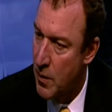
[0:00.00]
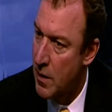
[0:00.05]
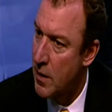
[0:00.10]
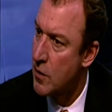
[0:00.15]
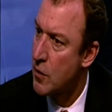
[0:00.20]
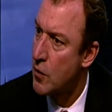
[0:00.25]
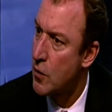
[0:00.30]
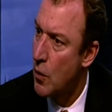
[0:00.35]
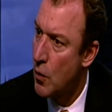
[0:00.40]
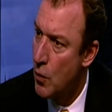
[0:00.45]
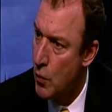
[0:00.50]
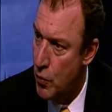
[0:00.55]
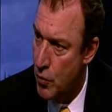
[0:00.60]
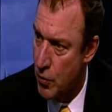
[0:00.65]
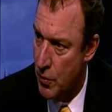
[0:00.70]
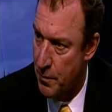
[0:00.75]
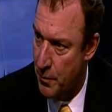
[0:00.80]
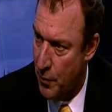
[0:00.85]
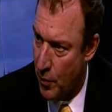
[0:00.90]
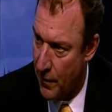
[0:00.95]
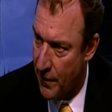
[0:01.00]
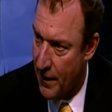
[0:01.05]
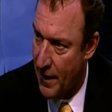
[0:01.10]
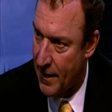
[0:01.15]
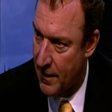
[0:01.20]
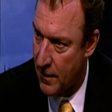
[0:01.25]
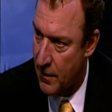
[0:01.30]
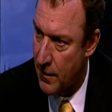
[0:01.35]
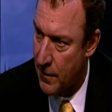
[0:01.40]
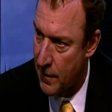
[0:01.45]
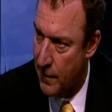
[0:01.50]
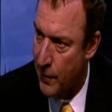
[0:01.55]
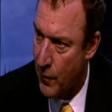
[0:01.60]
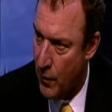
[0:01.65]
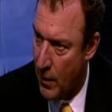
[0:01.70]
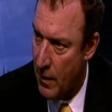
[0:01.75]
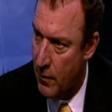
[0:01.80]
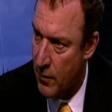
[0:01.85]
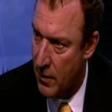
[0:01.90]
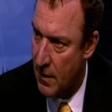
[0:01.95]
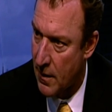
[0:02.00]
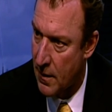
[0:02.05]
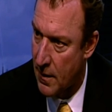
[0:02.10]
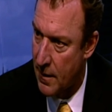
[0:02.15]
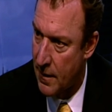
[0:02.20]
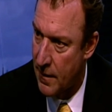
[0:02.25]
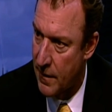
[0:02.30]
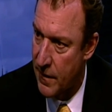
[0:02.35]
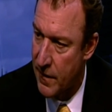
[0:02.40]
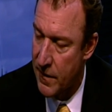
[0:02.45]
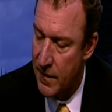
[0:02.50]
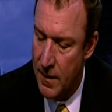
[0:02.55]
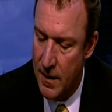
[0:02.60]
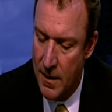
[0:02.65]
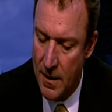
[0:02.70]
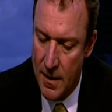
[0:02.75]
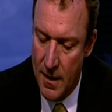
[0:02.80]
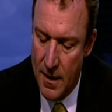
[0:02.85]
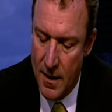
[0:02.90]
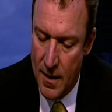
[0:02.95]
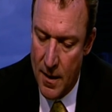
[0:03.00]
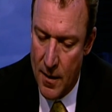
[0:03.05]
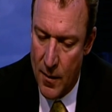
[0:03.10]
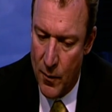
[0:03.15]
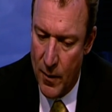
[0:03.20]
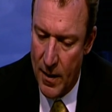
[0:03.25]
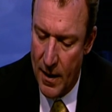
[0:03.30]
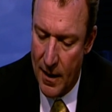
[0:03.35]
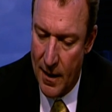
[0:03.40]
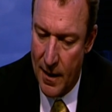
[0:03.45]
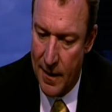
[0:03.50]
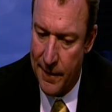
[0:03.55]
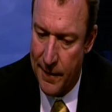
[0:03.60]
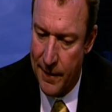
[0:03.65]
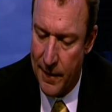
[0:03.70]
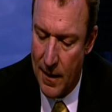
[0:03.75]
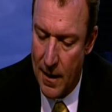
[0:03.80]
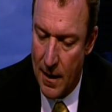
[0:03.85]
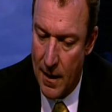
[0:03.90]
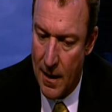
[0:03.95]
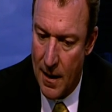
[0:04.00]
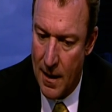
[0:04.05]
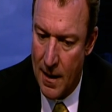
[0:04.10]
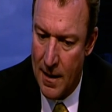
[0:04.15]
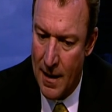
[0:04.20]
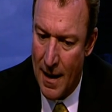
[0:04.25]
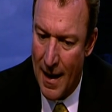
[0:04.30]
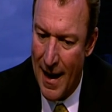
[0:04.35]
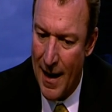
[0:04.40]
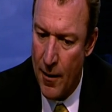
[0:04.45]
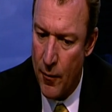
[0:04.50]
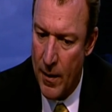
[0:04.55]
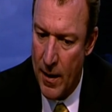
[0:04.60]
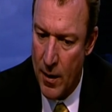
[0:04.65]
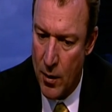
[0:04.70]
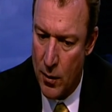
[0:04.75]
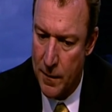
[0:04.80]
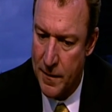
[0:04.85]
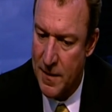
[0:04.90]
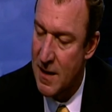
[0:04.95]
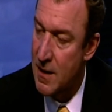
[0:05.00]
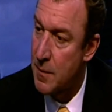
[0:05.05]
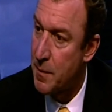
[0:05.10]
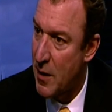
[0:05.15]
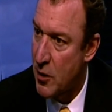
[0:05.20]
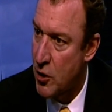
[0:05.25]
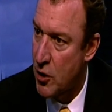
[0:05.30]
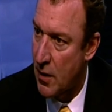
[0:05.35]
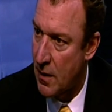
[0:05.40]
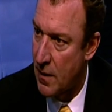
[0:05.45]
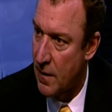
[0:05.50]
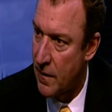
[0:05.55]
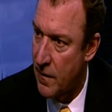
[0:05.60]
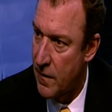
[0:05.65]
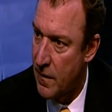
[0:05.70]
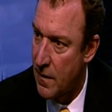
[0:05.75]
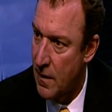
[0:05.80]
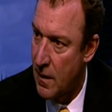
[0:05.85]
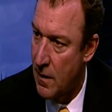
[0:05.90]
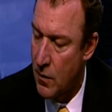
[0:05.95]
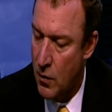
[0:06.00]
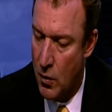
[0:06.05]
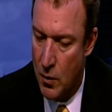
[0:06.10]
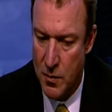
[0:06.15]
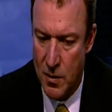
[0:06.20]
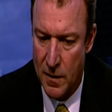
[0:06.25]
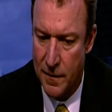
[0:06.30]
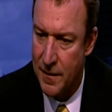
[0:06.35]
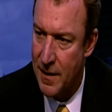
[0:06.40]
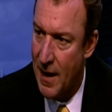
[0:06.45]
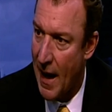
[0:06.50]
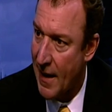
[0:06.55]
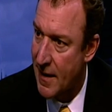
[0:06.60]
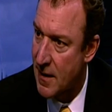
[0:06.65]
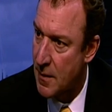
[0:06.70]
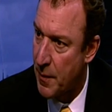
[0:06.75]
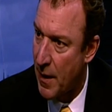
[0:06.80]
We are a solution provider for our clients. We have an array of specialists in terms of tax